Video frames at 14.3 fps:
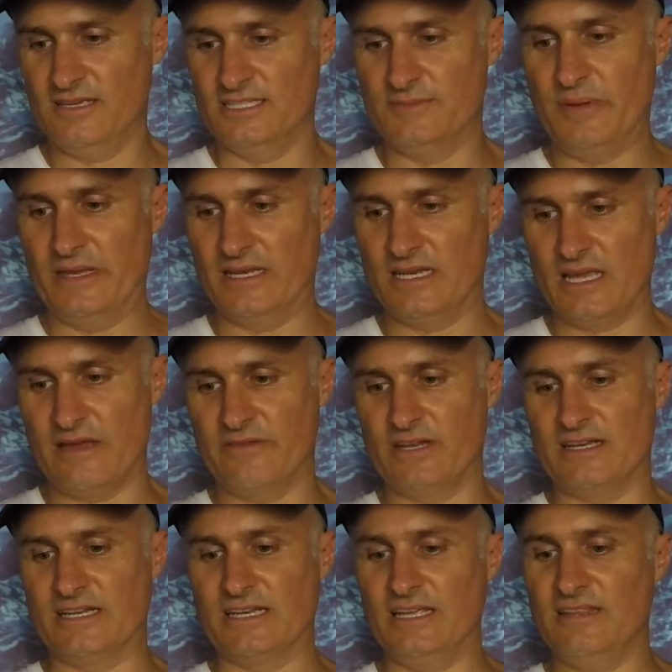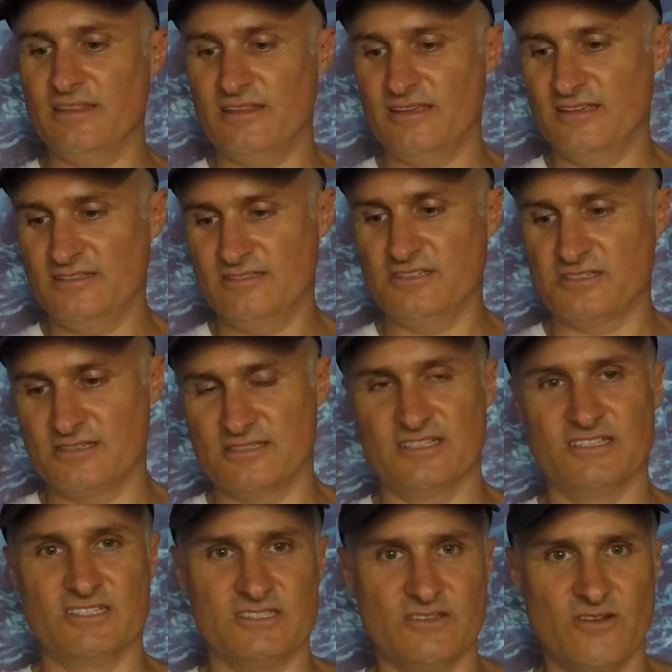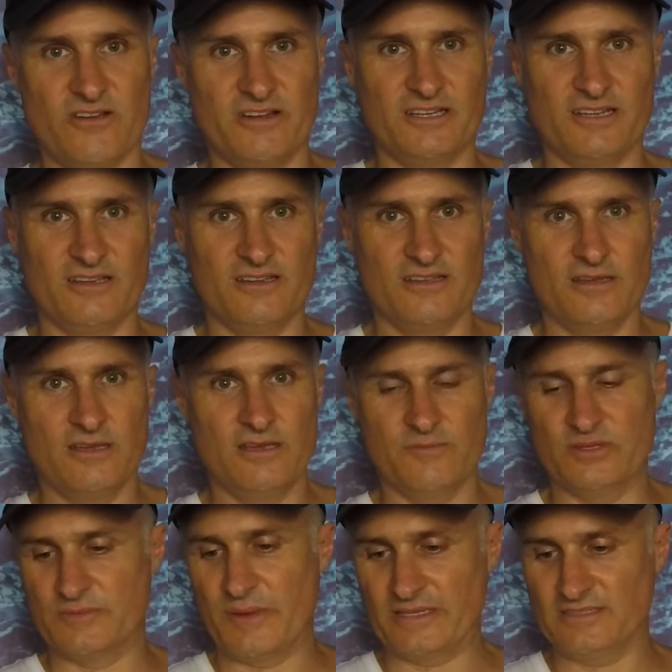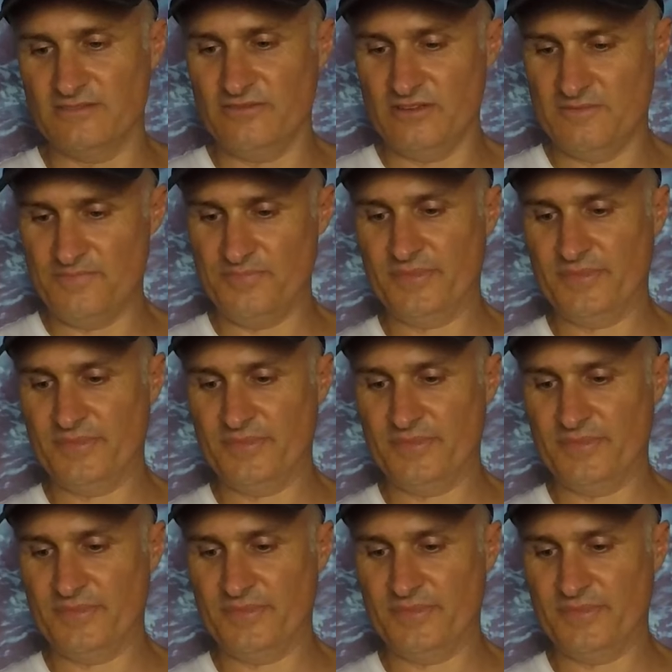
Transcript: It's better to have it underneath, just as a design perspective.